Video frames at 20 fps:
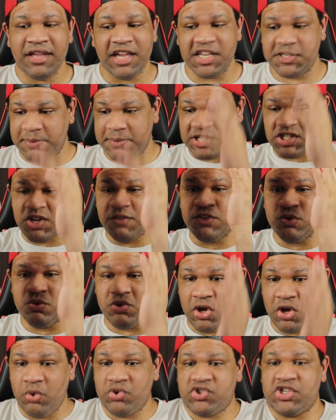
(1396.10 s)
especially if you
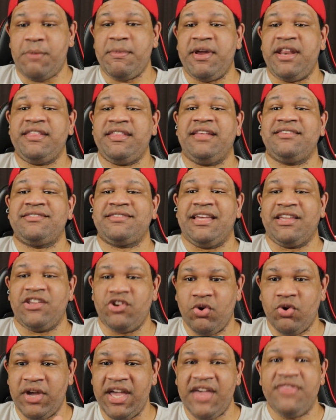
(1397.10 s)
know somebody that's like, you
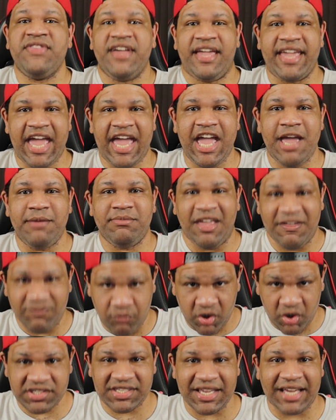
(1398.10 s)
know, in the game, they
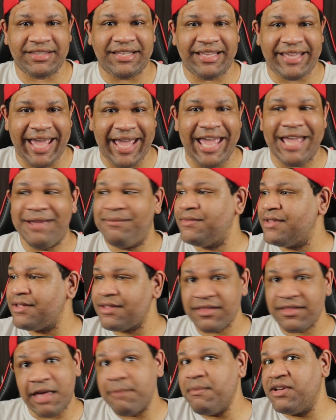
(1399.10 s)
voice act the game,
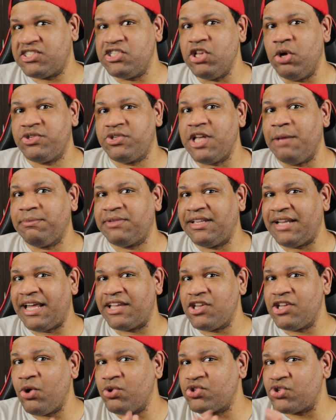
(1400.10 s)
they must know something.
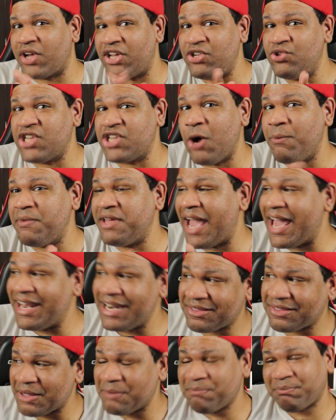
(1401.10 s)
Like, yo, so can you tell me
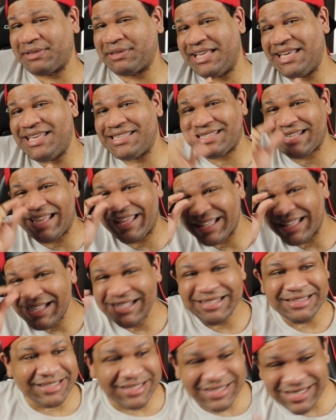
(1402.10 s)
anything, please? Like,
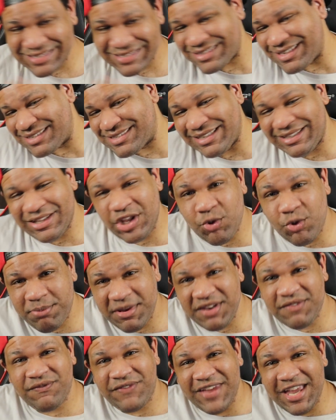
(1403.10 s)
just a little
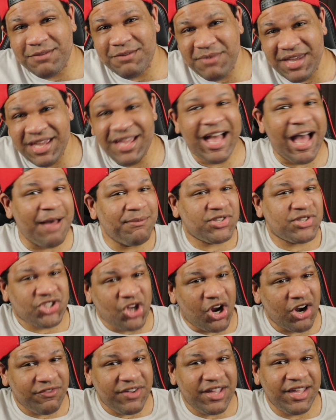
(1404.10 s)
bit, feed me. I'm
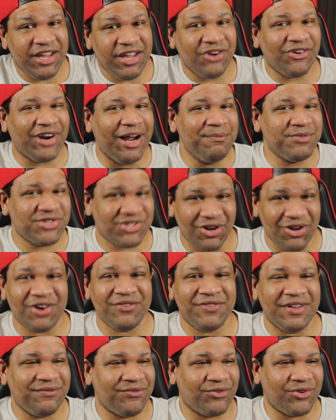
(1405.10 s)
starving here. I'm
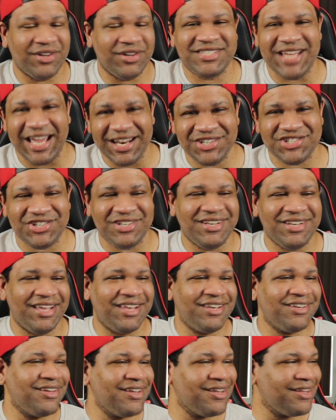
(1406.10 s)
starving for attention
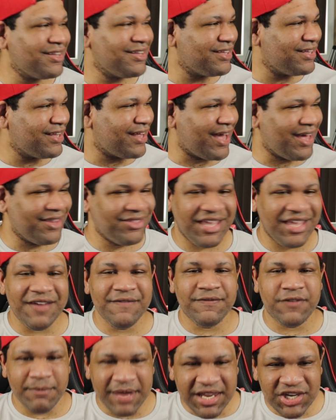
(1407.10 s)
and the
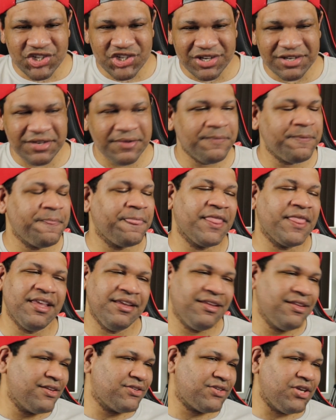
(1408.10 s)
information.
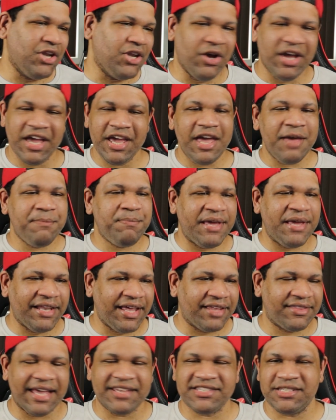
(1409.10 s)
So, you know, it'd be
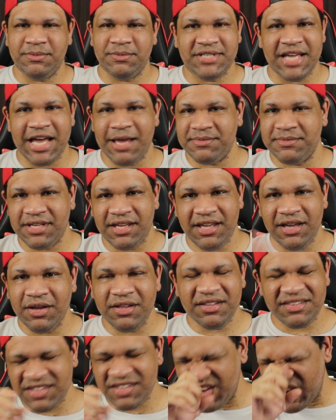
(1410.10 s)
like that sometimes.
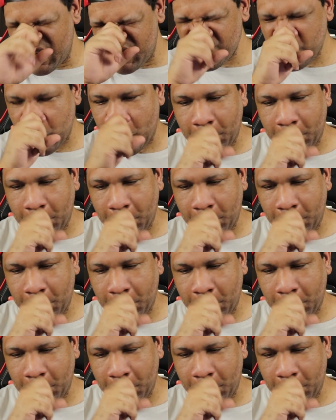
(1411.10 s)
You know,